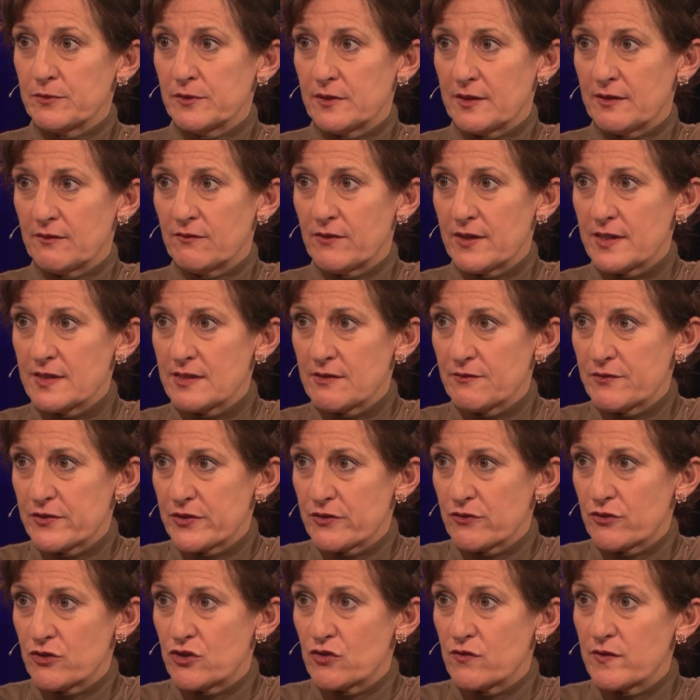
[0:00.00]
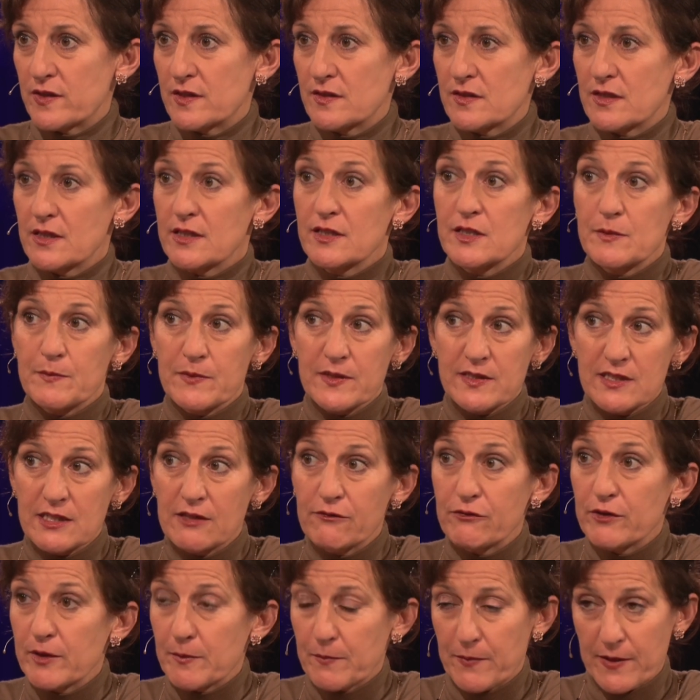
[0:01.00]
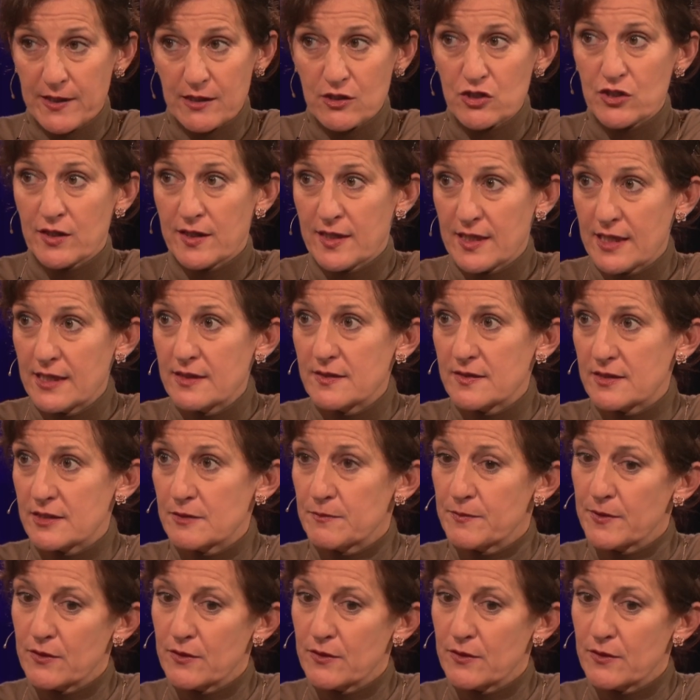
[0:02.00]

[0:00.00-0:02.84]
invasive surgeries in specific patient cases,